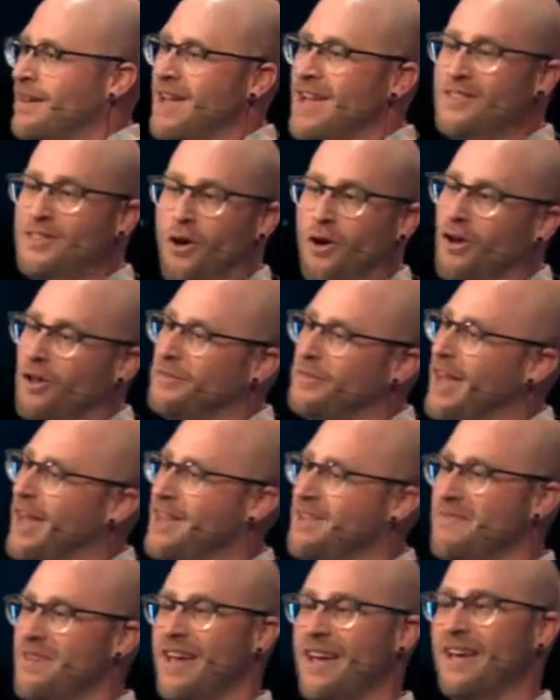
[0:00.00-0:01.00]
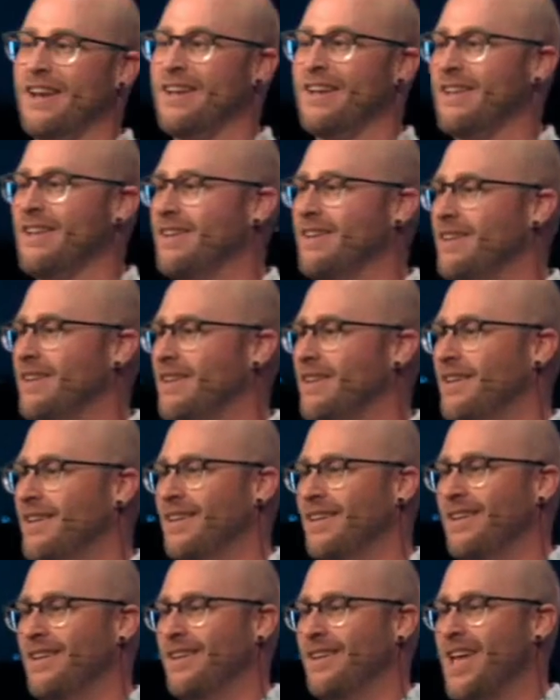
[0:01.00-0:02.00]
It's all day, man.
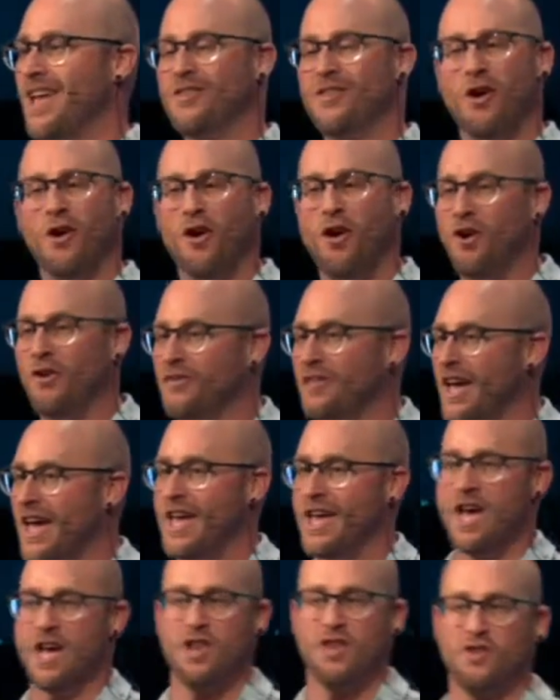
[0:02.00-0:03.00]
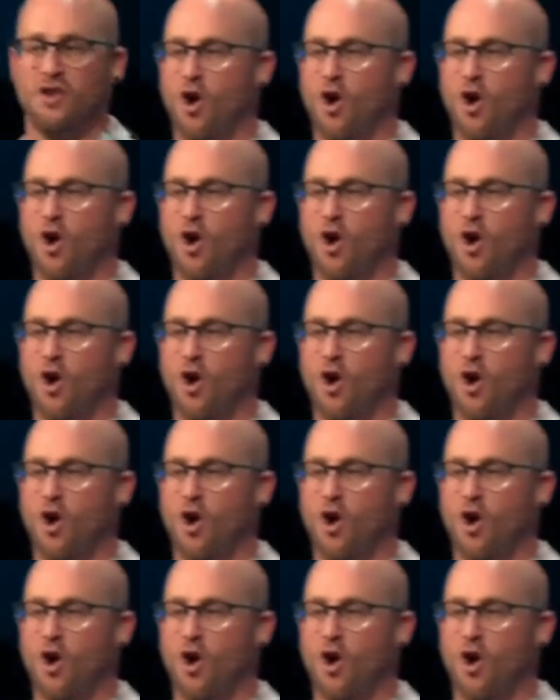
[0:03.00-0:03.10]
It's all day, and it's